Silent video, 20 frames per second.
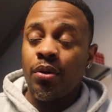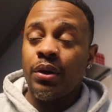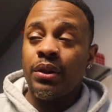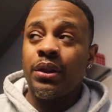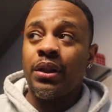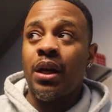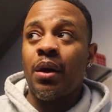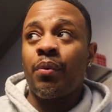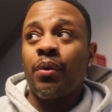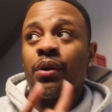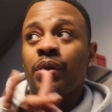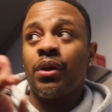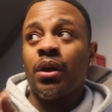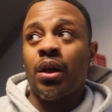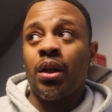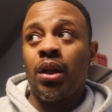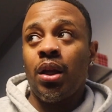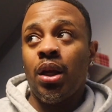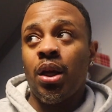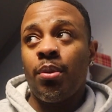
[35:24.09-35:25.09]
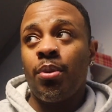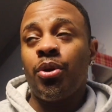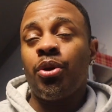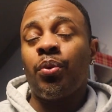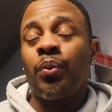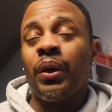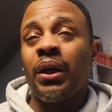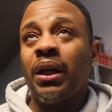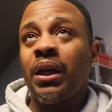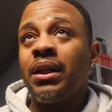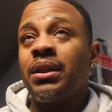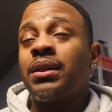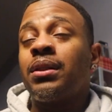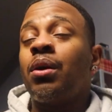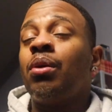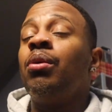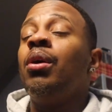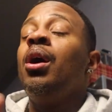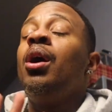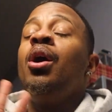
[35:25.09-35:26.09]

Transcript: and then I work the club on the weekend. So